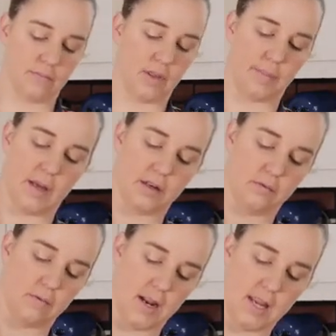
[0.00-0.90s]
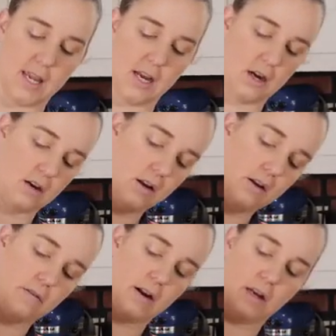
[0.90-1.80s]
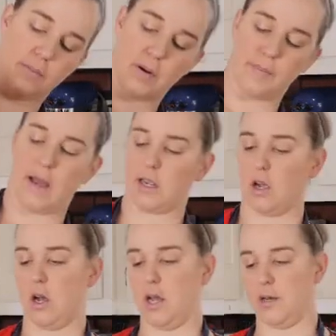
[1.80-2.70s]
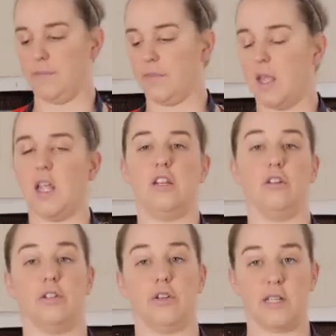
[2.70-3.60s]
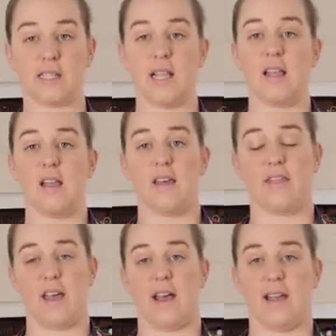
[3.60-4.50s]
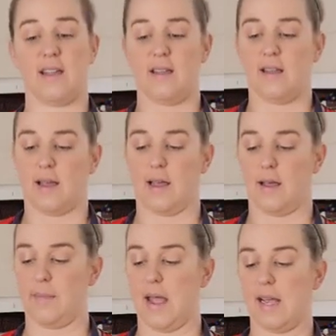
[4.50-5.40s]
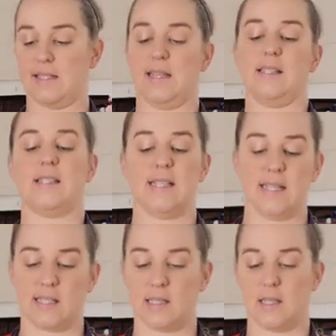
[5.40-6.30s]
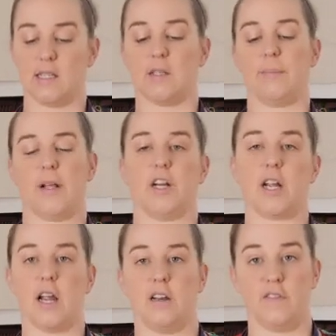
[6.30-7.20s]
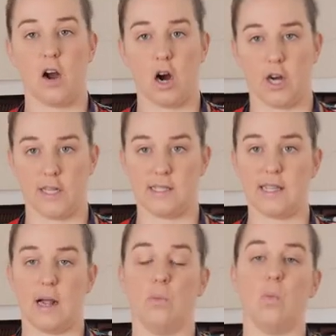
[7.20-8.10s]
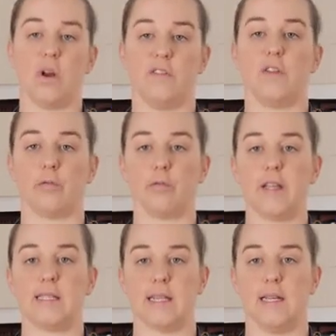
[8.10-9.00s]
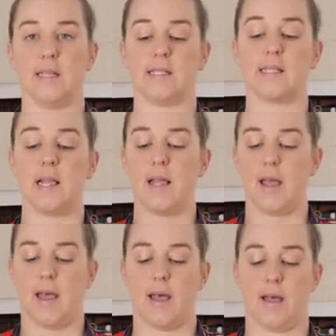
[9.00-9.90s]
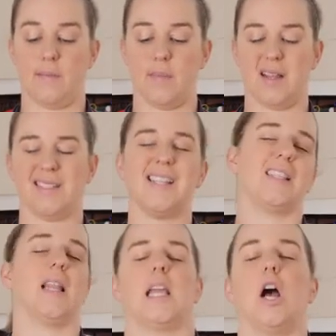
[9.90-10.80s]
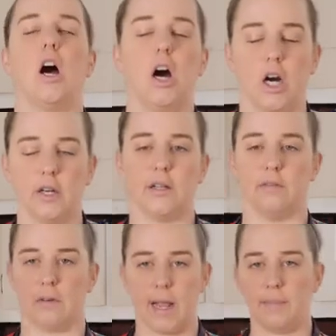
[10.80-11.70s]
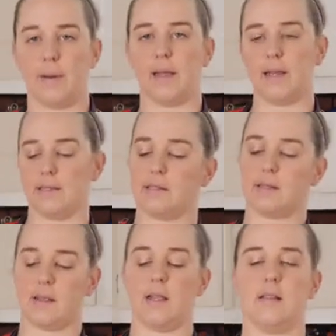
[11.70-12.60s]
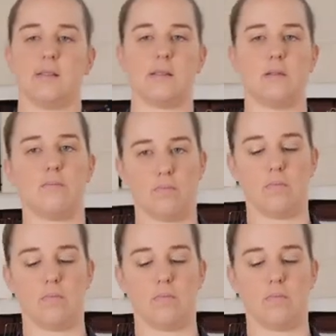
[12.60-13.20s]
the butter right here ready to put back on. And you'll notice that as it sits, this butter kind of hardens. Now, one of the reasons it doesn't like harden, right? But it's